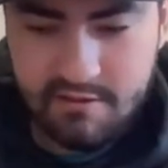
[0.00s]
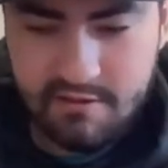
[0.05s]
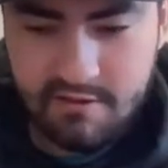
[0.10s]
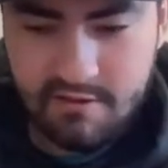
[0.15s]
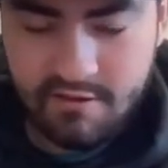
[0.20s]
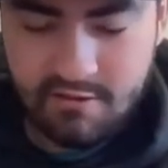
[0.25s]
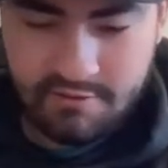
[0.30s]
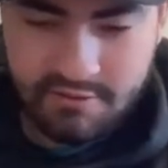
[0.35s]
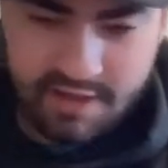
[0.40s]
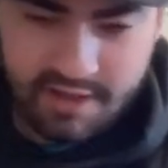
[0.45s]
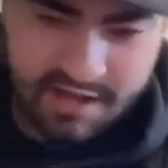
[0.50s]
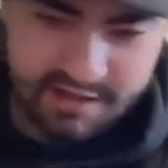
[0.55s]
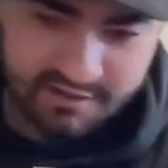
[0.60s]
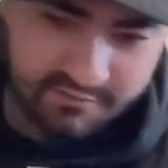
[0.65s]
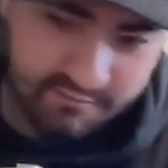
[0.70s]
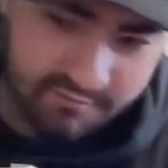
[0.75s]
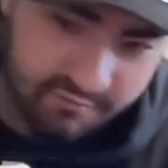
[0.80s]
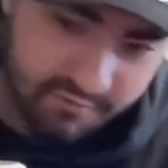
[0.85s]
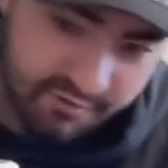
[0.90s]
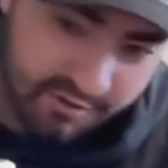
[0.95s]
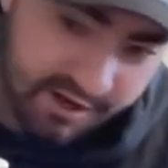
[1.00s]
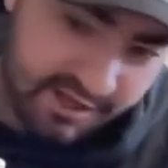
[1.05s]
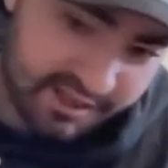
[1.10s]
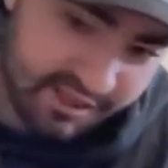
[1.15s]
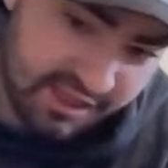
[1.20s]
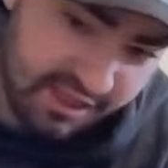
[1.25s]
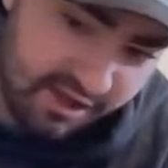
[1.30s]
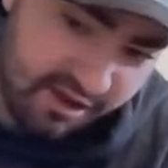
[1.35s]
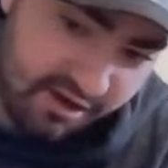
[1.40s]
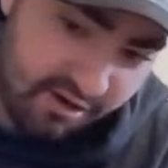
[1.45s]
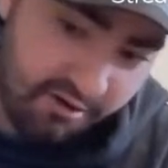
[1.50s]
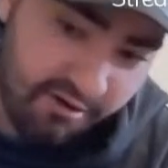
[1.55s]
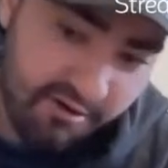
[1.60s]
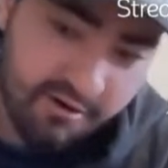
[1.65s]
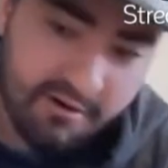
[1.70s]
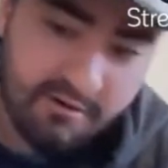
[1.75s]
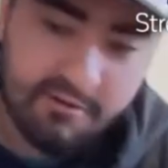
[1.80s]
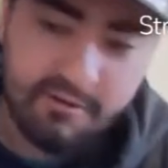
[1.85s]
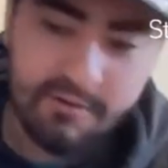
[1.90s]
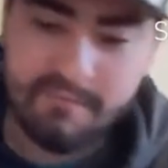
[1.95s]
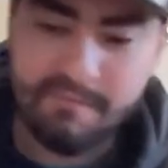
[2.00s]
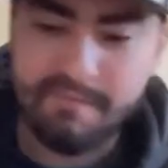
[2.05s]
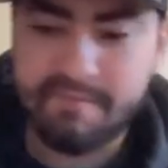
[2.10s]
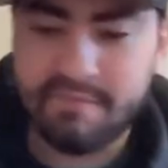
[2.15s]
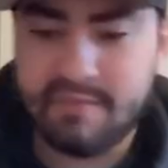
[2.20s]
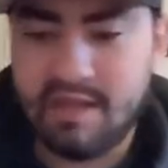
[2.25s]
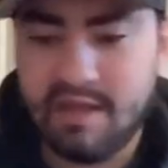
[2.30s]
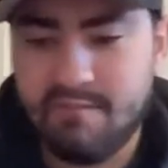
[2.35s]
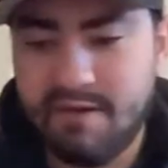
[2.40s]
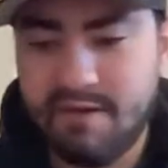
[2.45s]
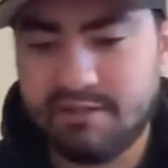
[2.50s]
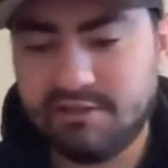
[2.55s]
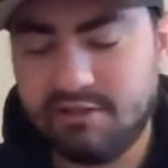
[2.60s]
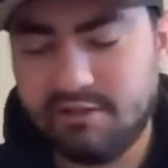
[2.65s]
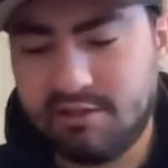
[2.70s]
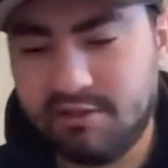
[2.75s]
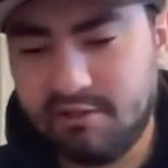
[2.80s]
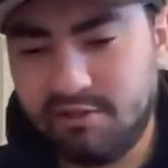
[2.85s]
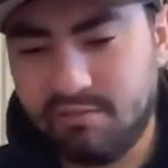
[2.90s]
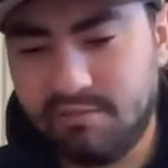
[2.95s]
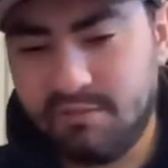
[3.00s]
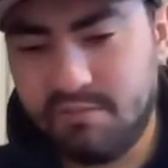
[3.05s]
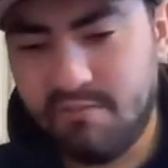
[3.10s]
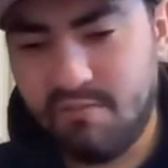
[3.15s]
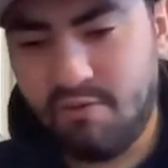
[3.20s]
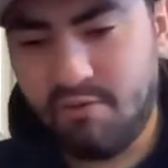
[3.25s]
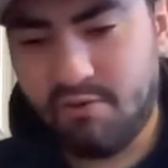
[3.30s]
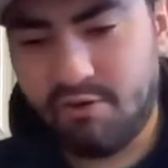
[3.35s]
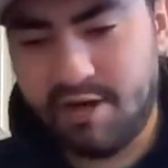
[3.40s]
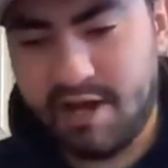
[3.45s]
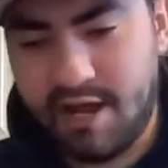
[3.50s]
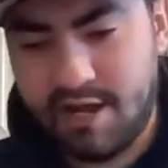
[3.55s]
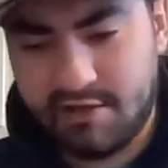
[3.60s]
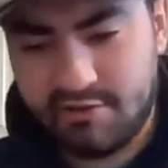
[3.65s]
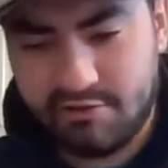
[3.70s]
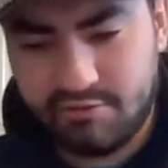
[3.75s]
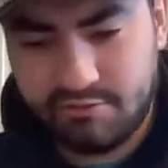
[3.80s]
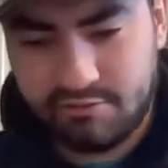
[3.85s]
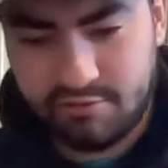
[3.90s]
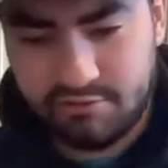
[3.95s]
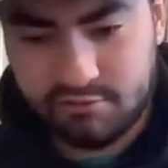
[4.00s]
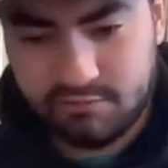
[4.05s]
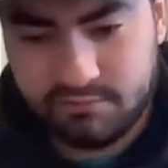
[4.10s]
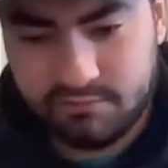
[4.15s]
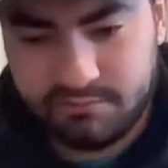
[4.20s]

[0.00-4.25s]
all that right there. That makes it look a little bit more natural.